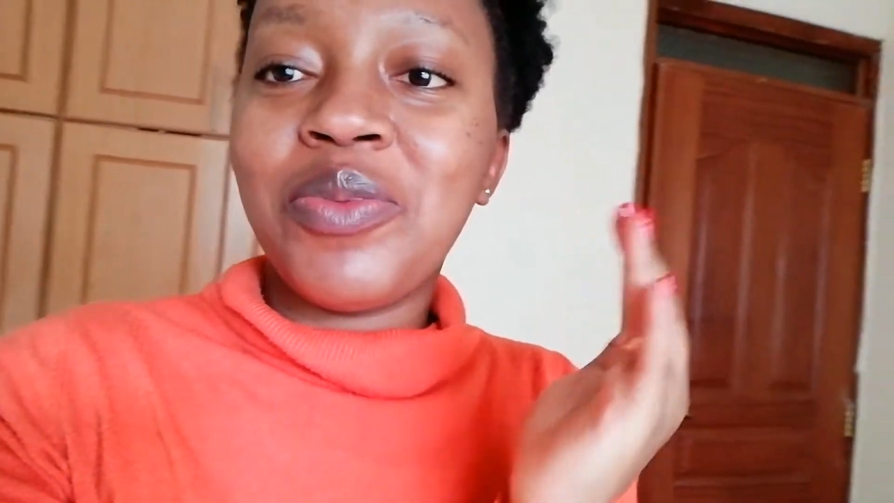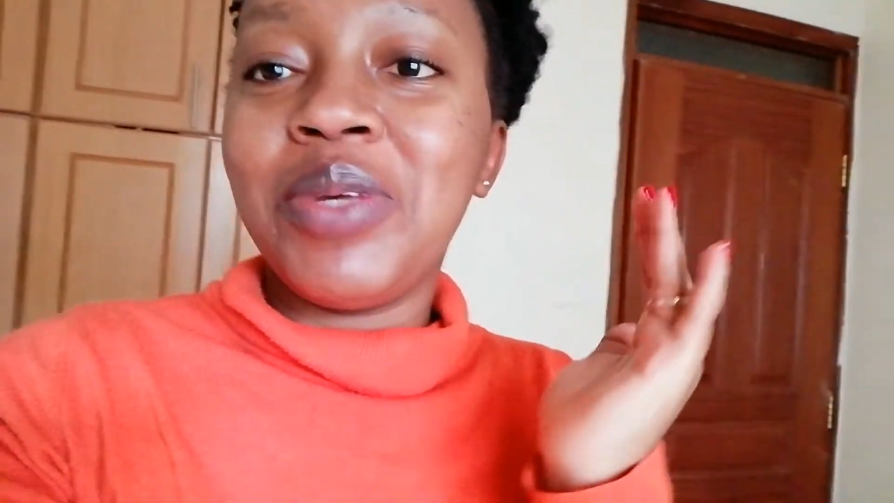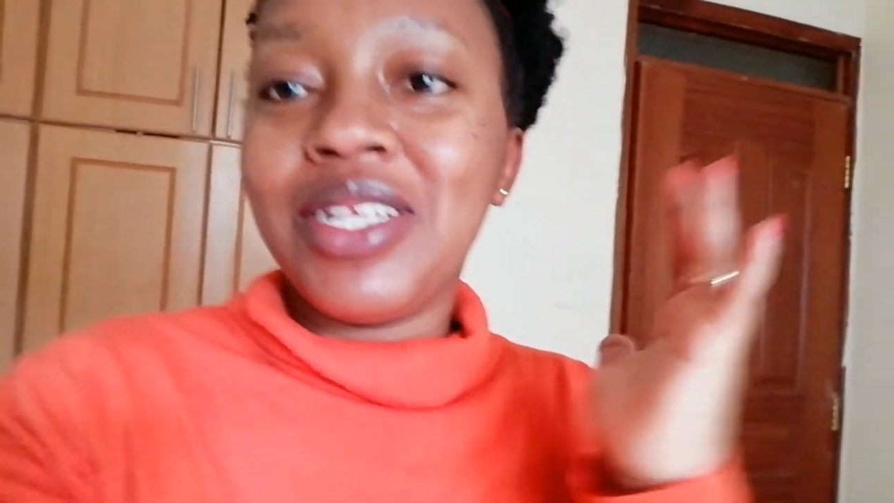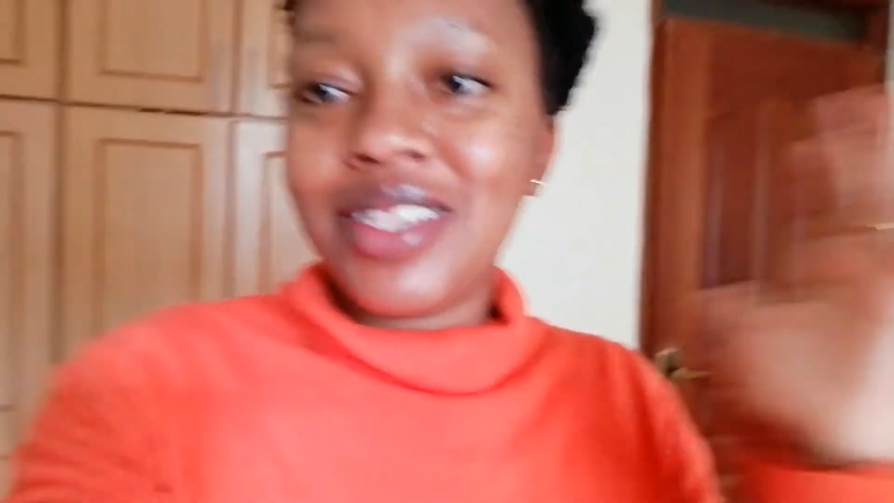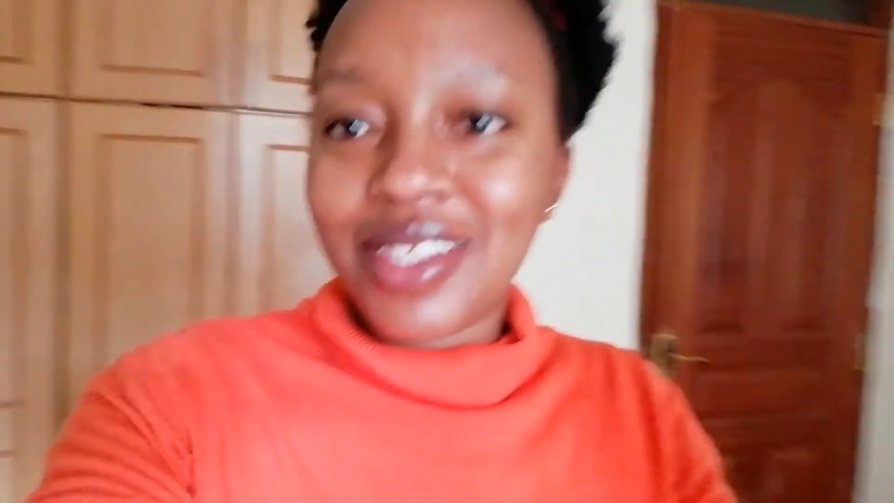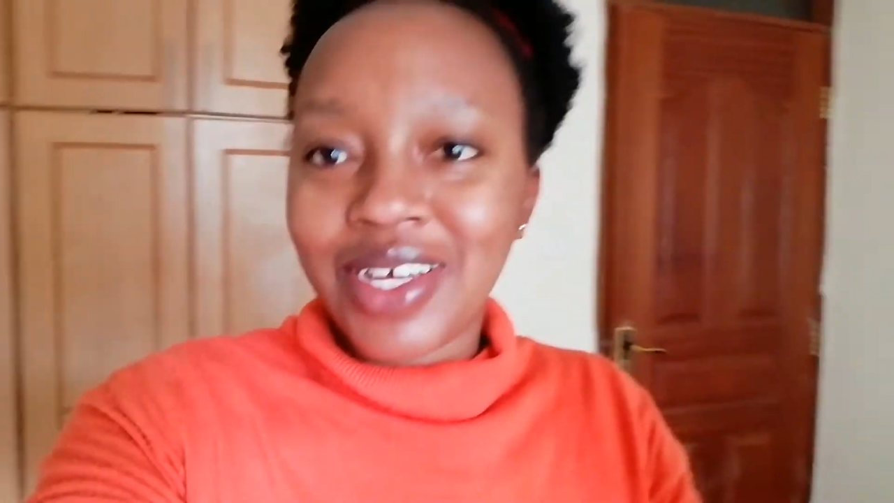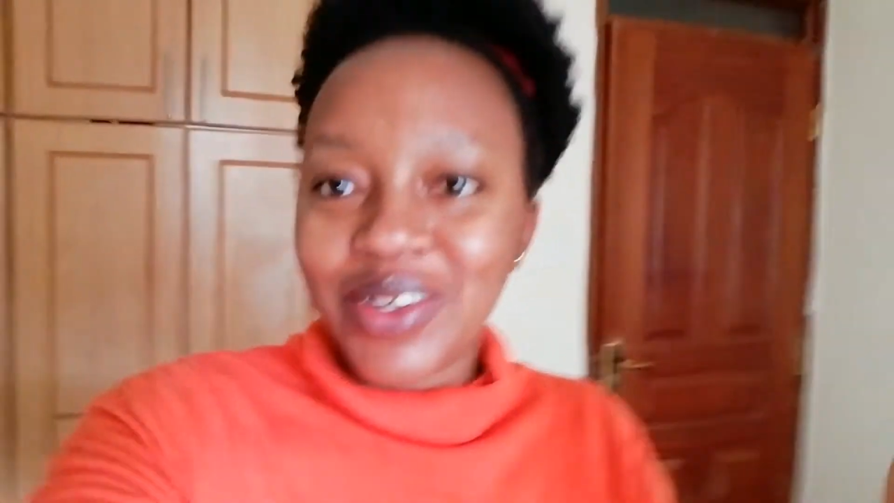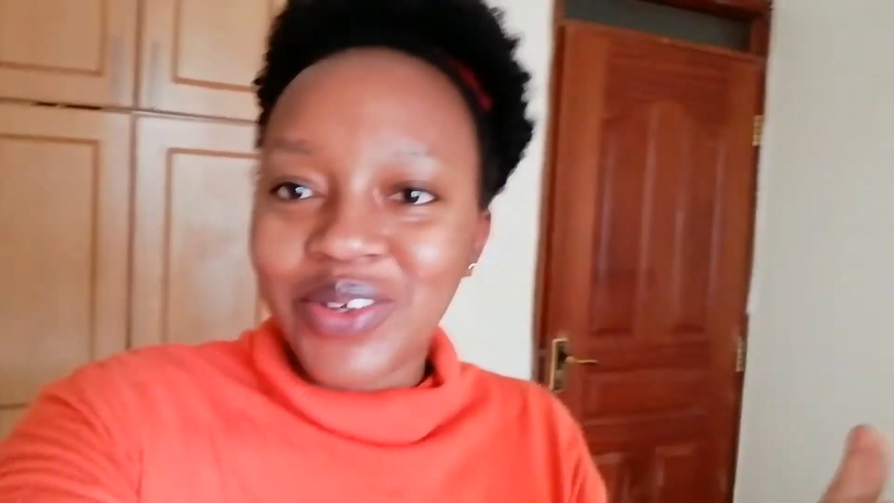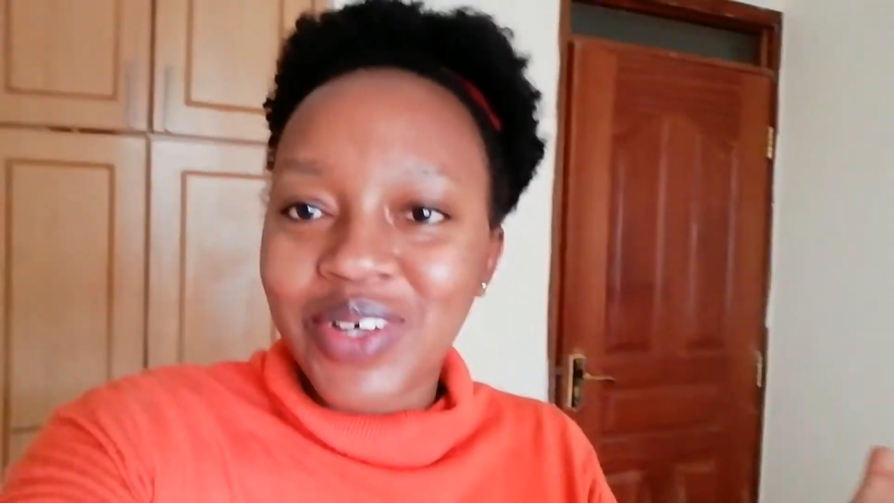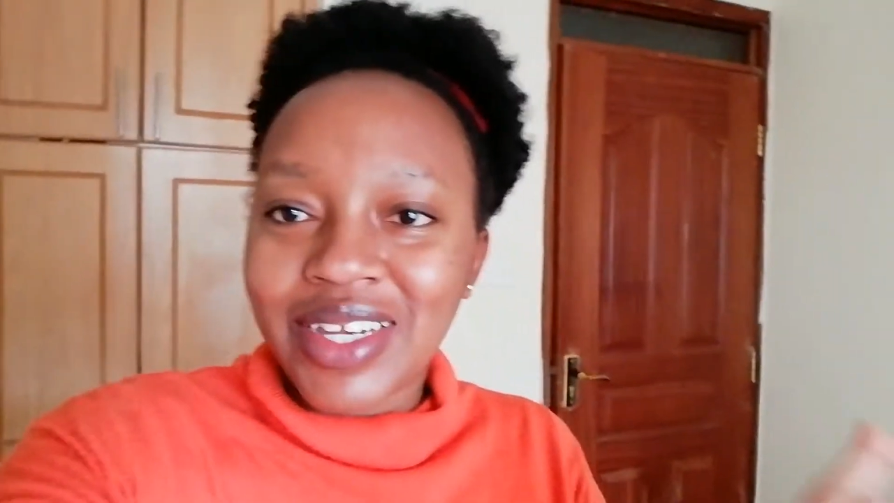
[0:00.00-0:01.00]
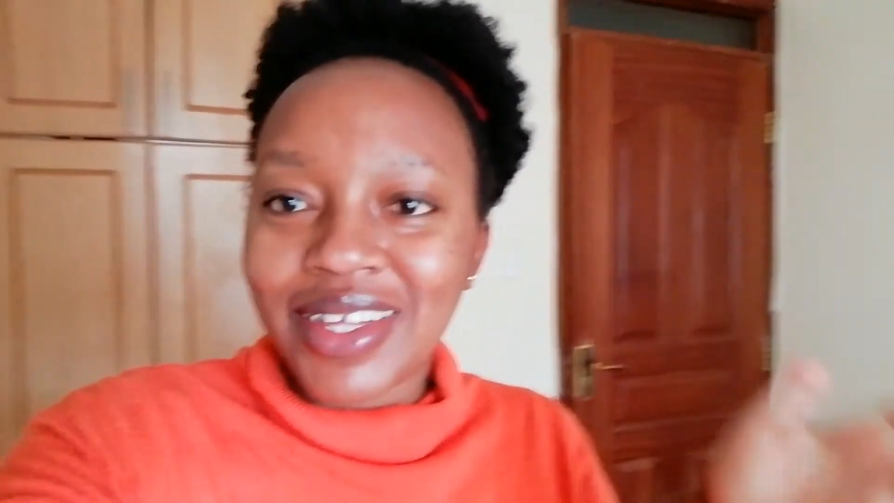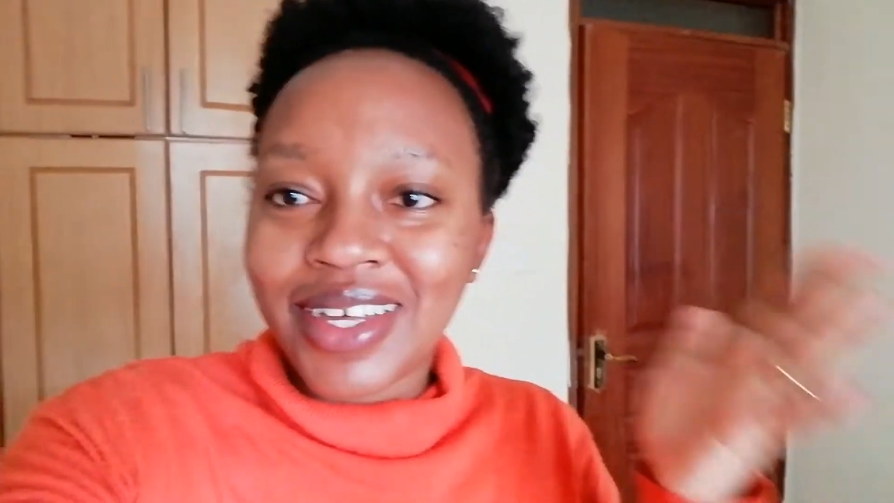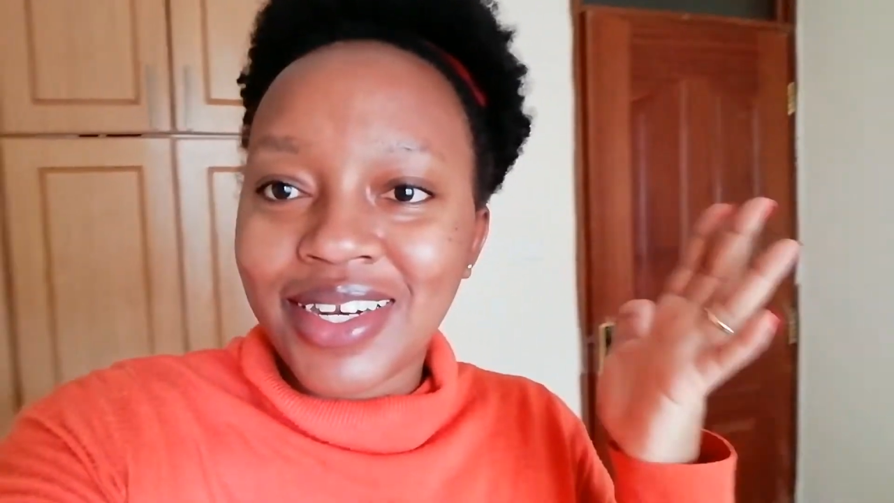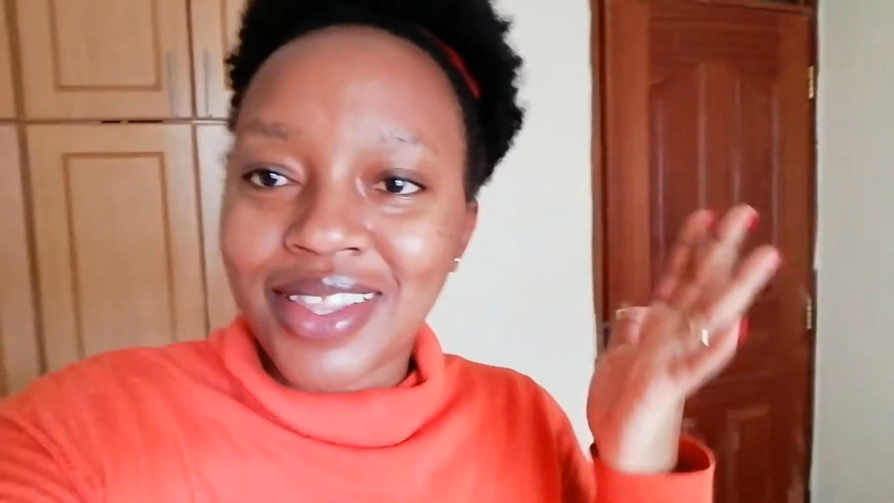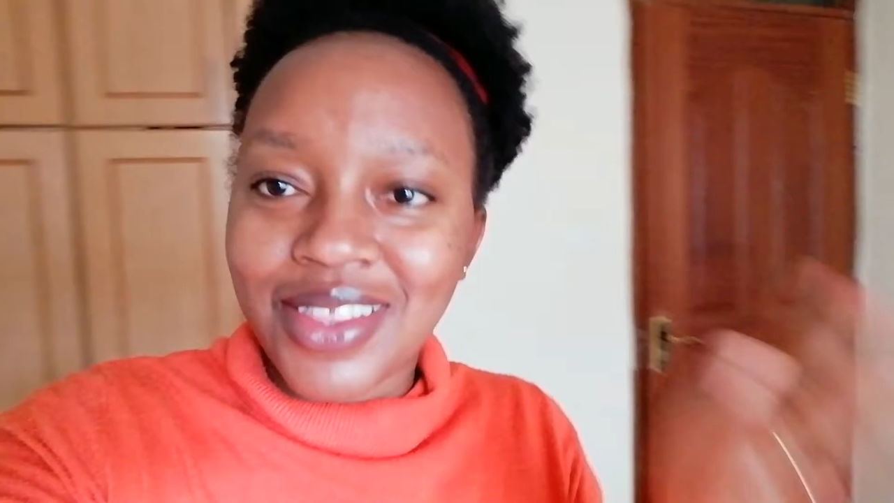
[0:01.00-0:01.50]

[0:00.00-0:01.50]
minutes ago and I had a